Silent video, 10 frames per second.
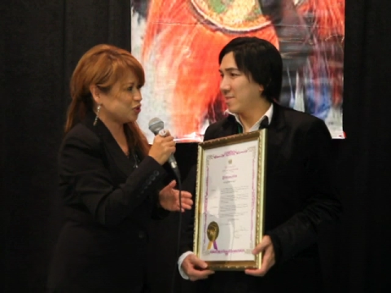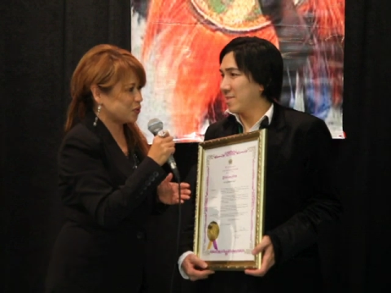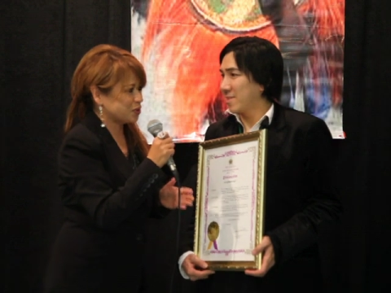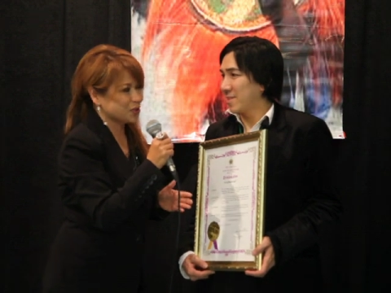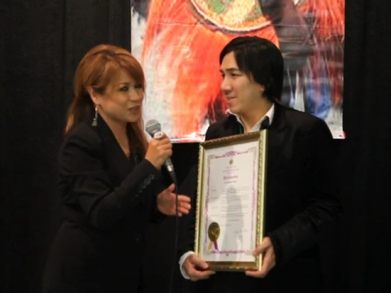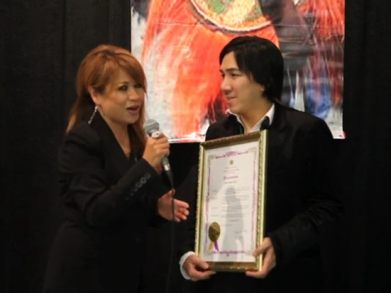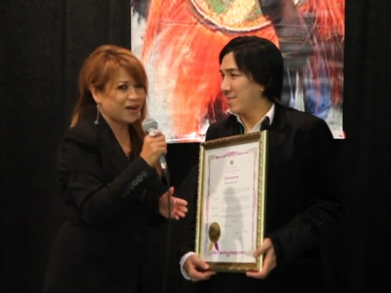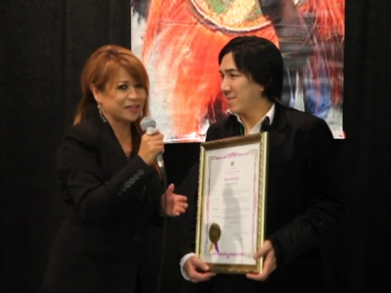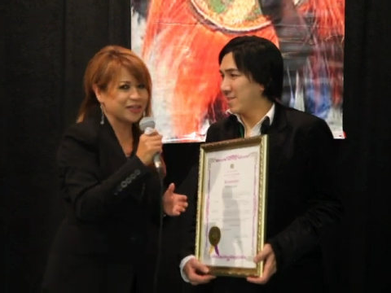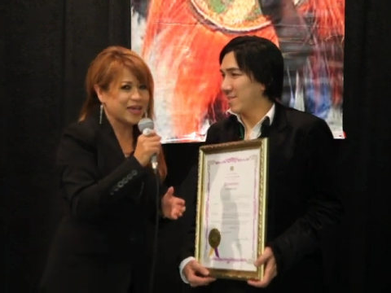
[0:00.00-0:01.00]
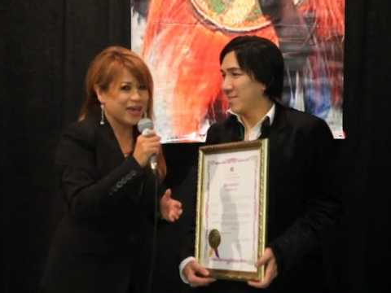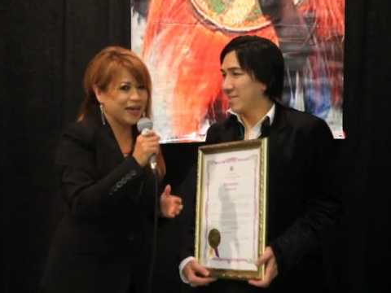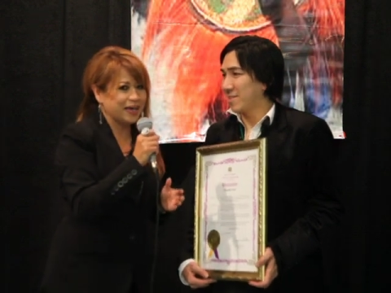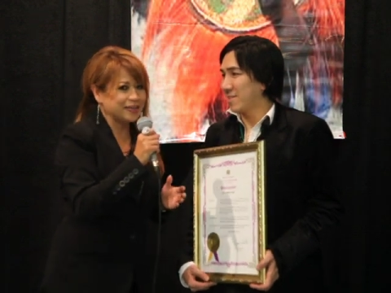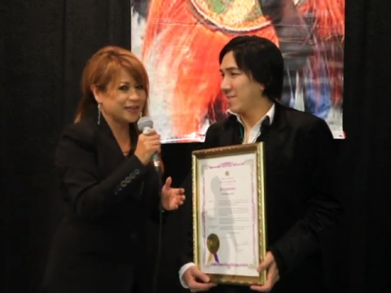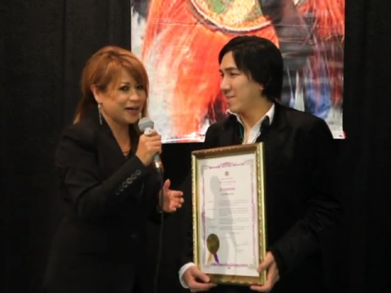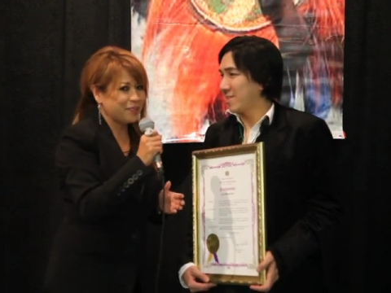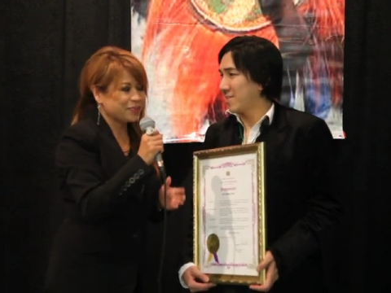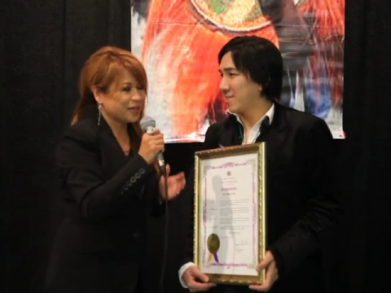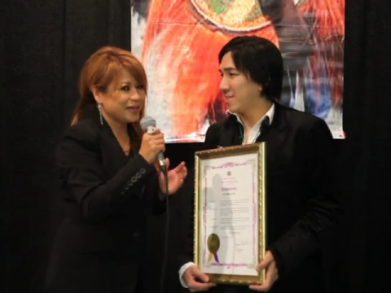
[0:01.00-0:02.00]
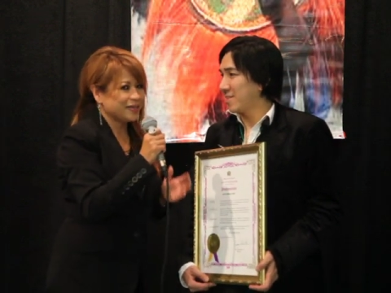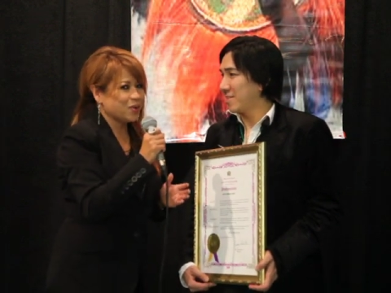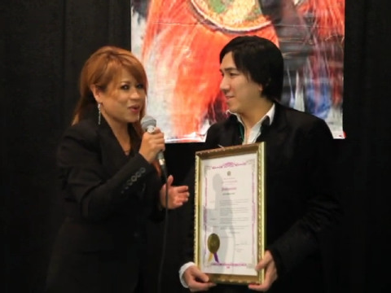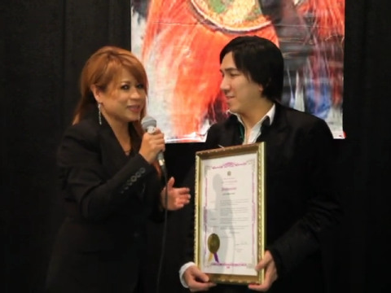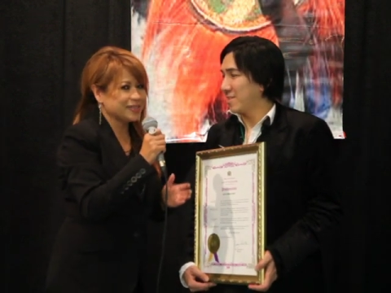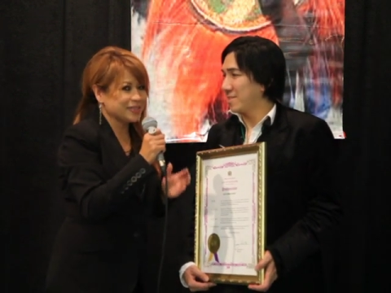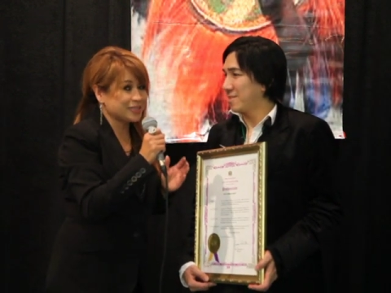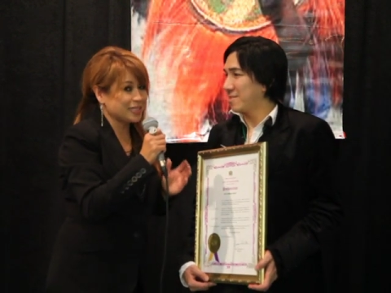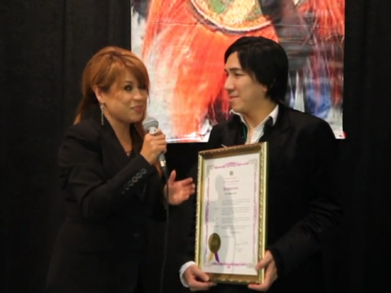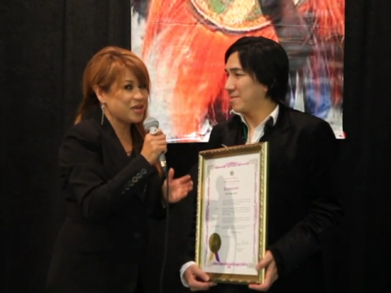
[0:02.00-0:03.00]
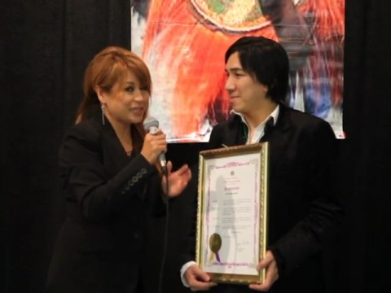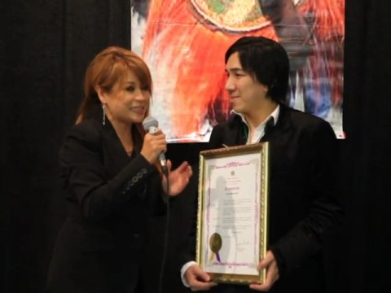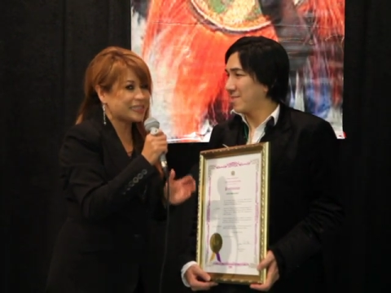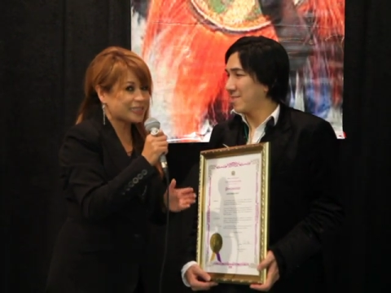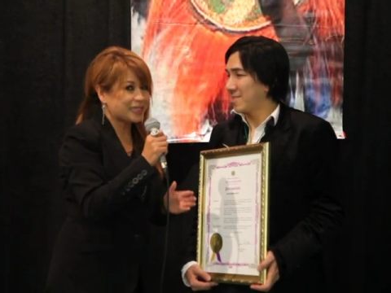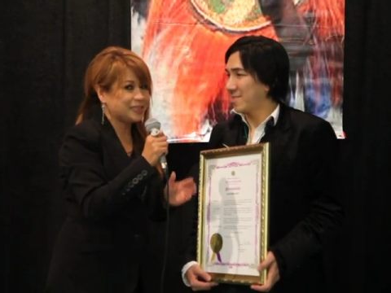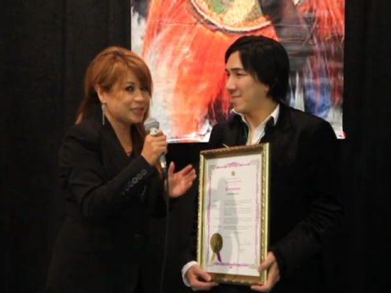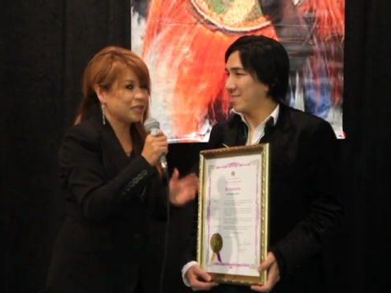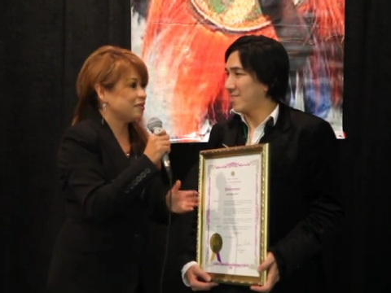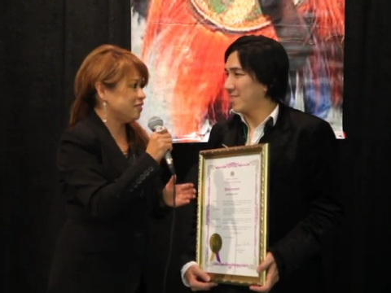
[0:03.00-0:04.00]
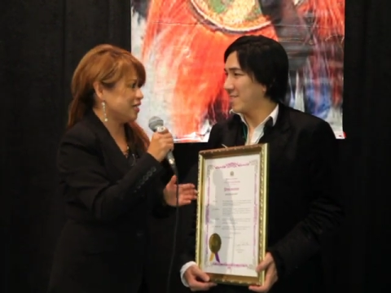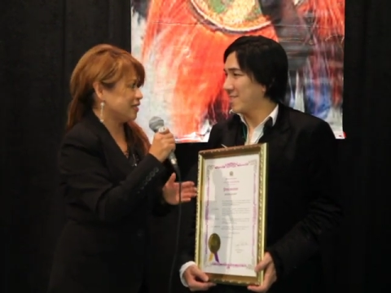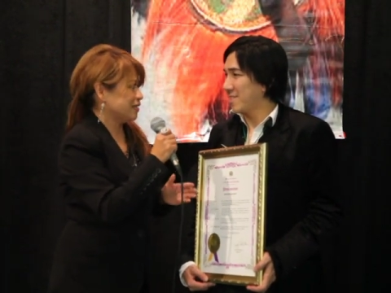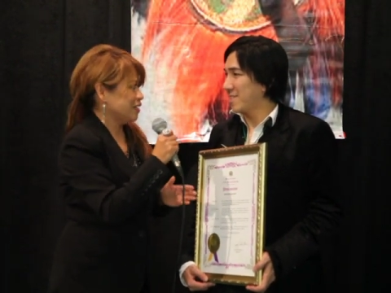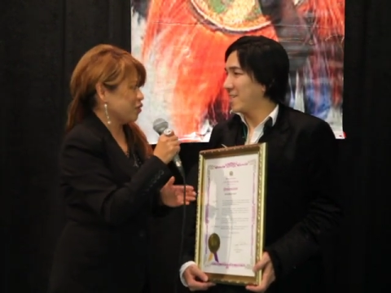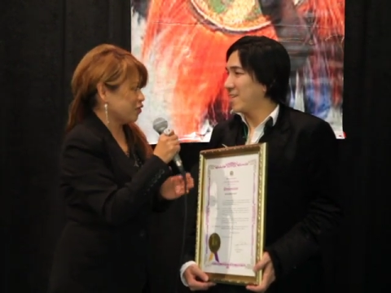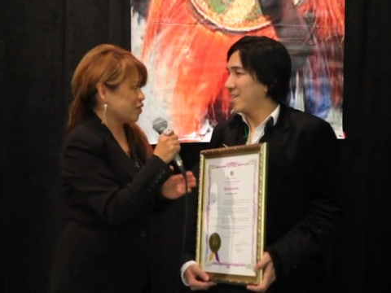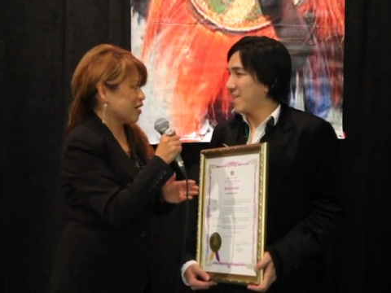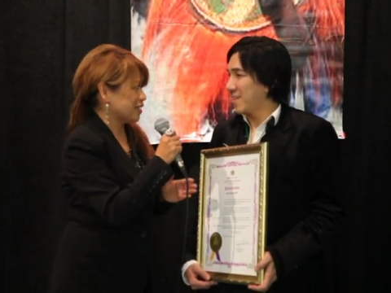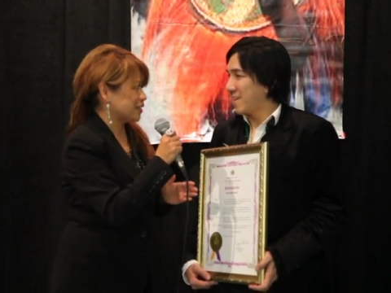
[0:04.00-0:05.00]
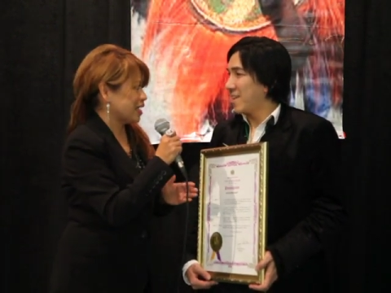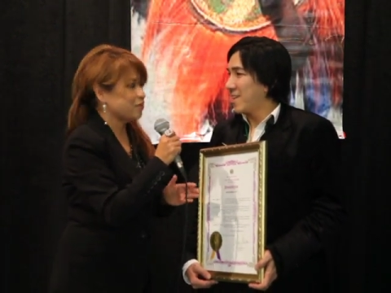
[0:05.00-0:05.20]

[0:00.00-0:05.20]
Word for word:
Speaker 1: JoJo's heart. And uh, you know what, this is going to be an exciting evening for us.